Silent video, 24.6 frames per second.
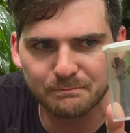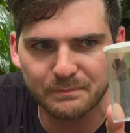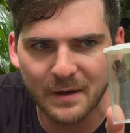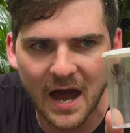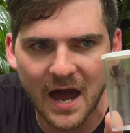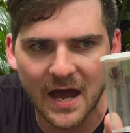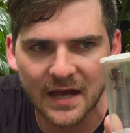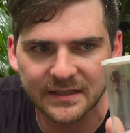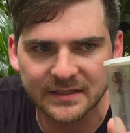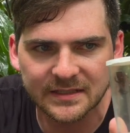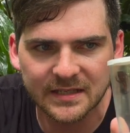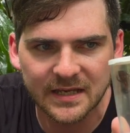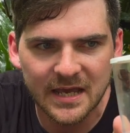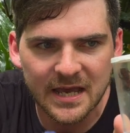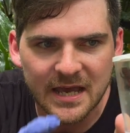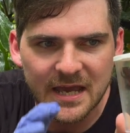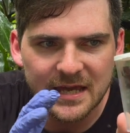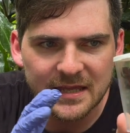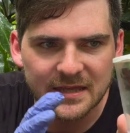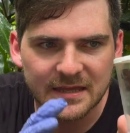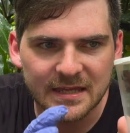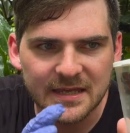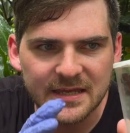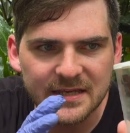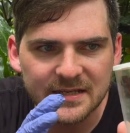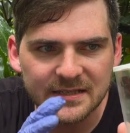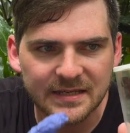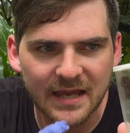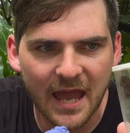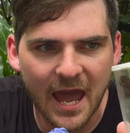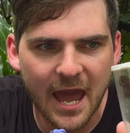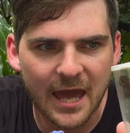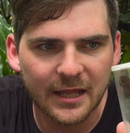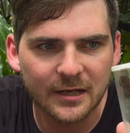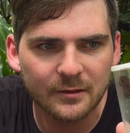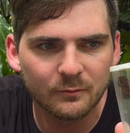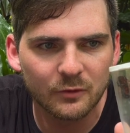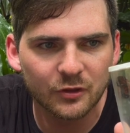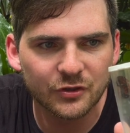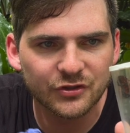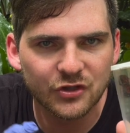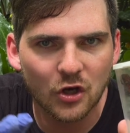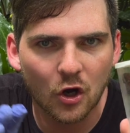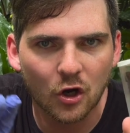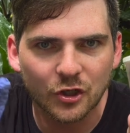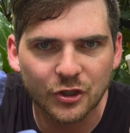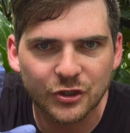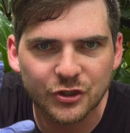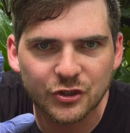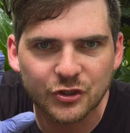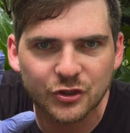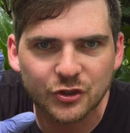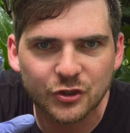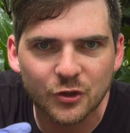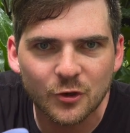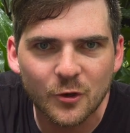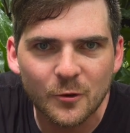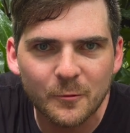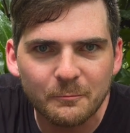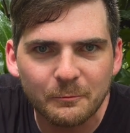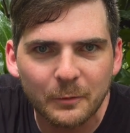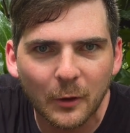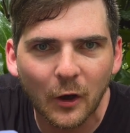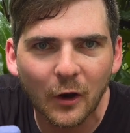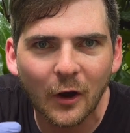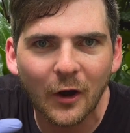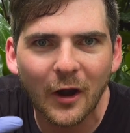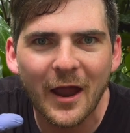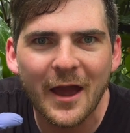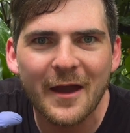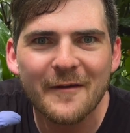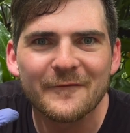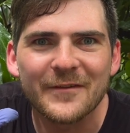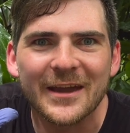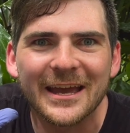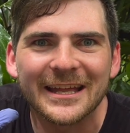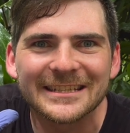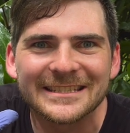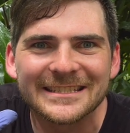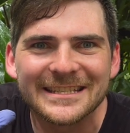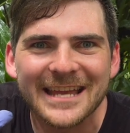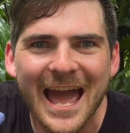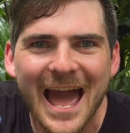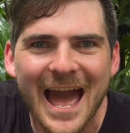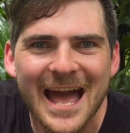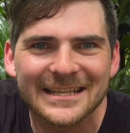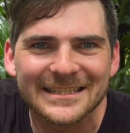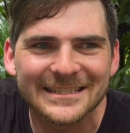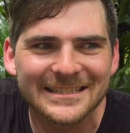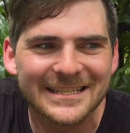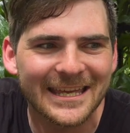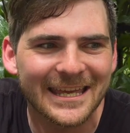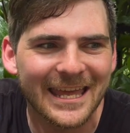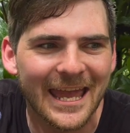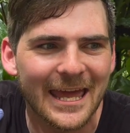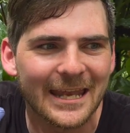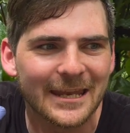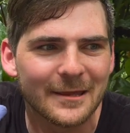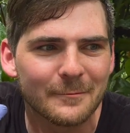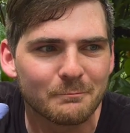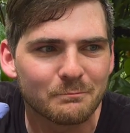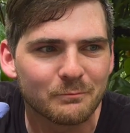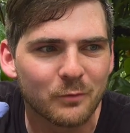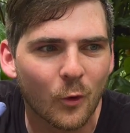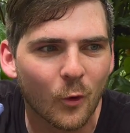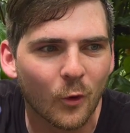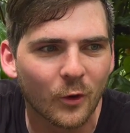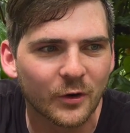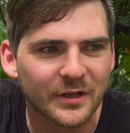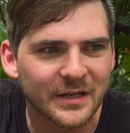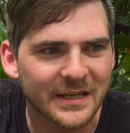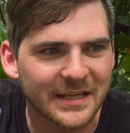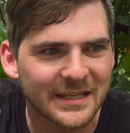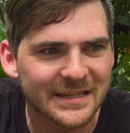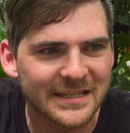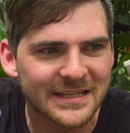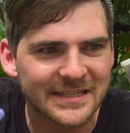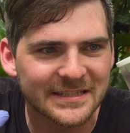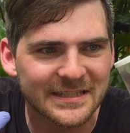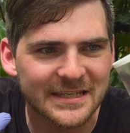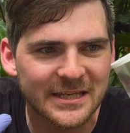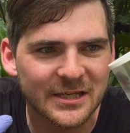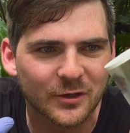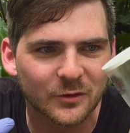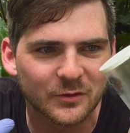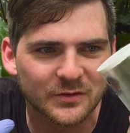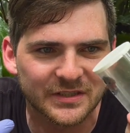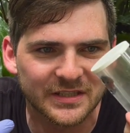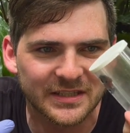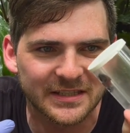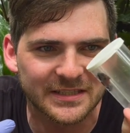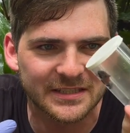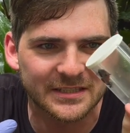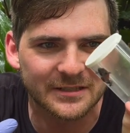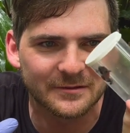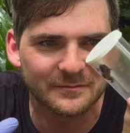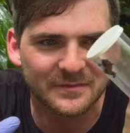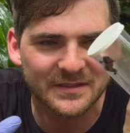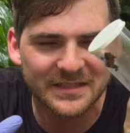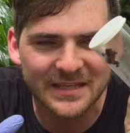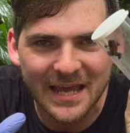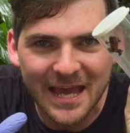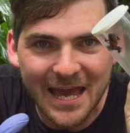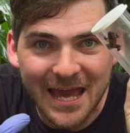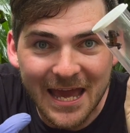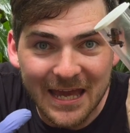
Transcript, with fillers: but these animals are super fantastic and important in these ecosystems.